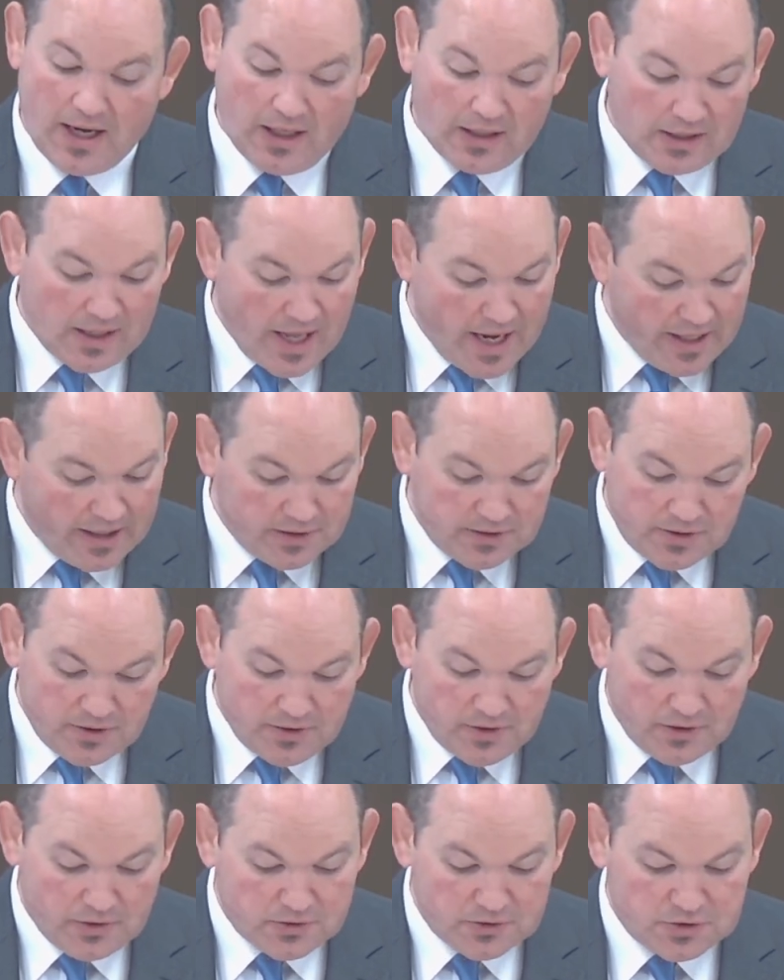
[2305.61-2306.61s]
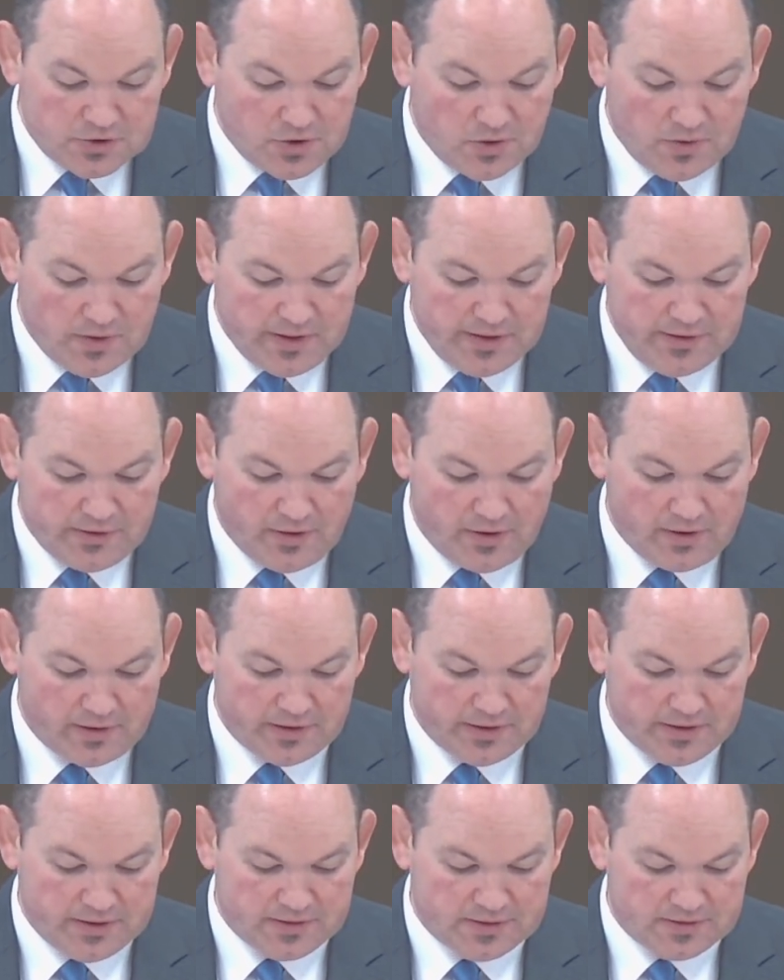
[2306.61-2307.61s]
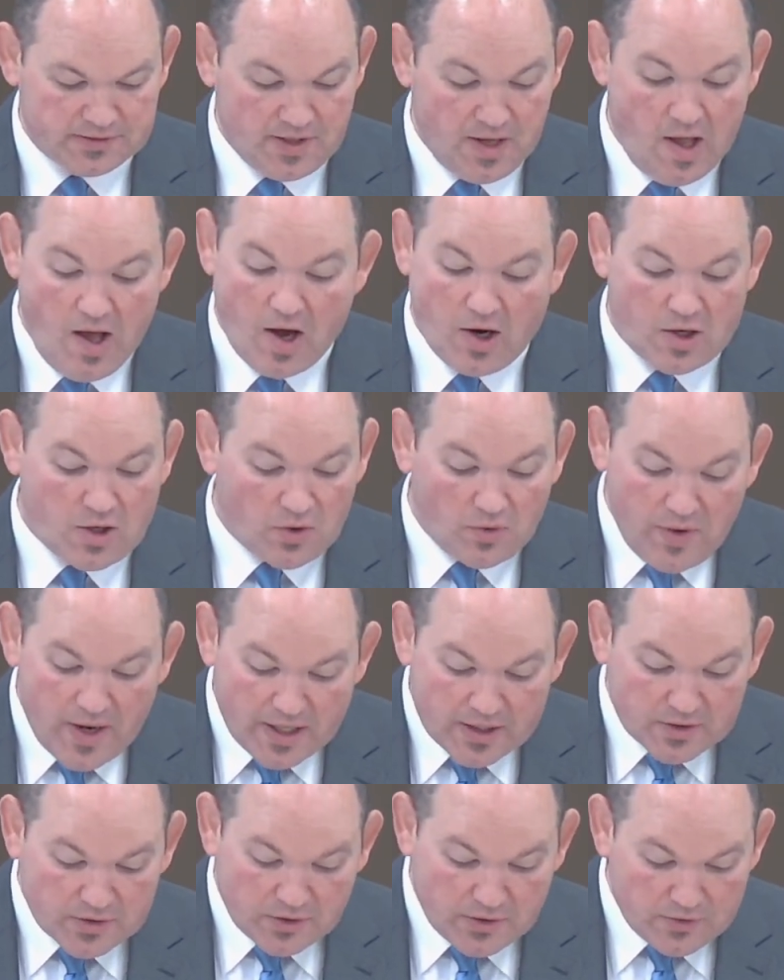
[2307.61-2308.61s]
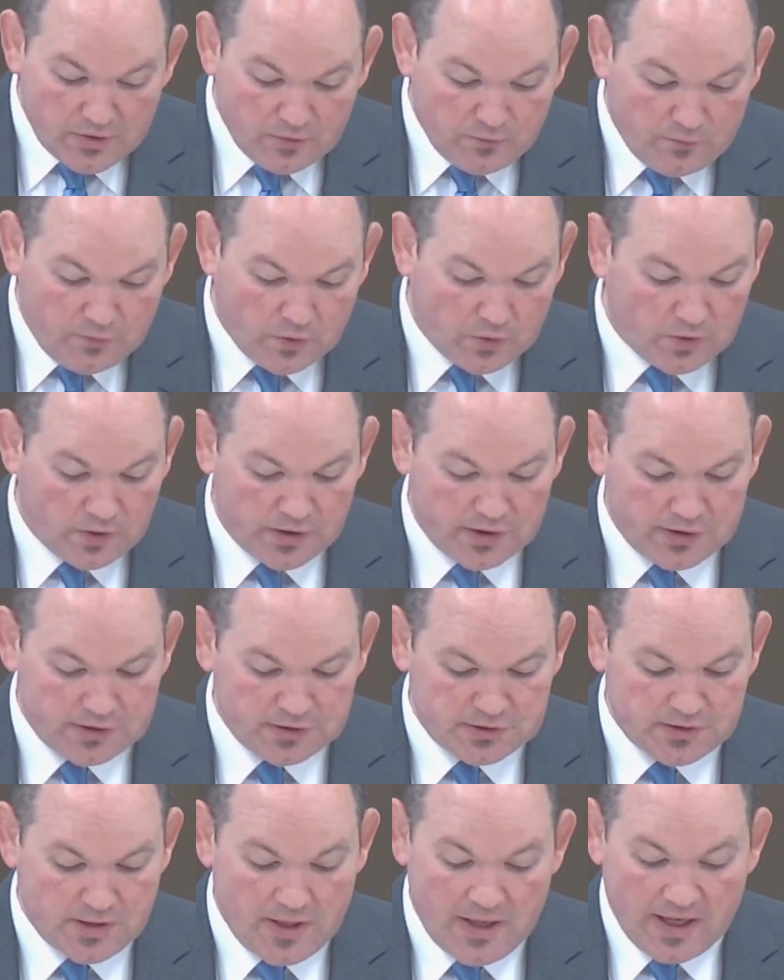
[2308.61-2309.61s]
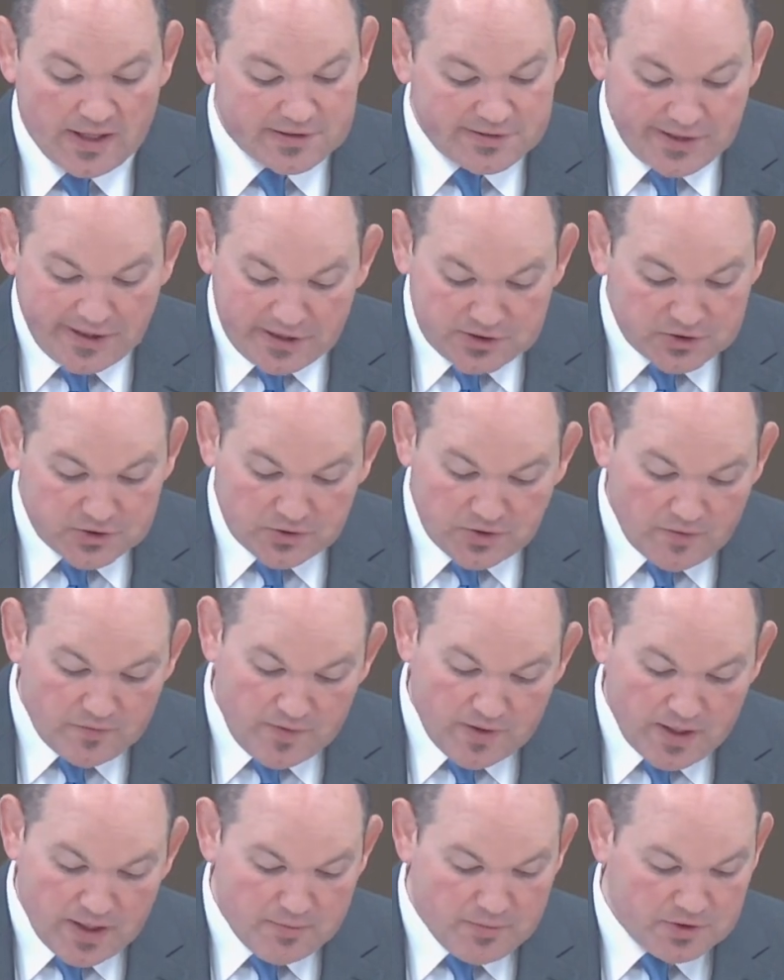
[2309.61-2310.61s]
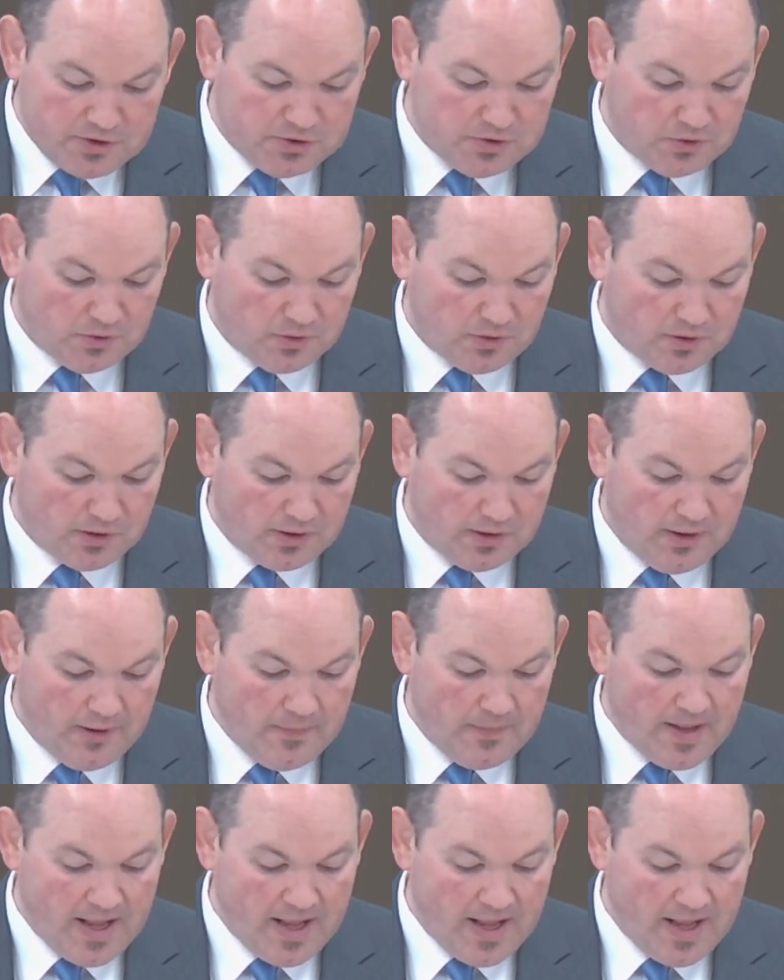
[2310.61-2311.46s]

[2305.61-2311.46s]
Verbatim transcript: a light to those who are in darkness, a corrector of the foolish, a teacher of the immature,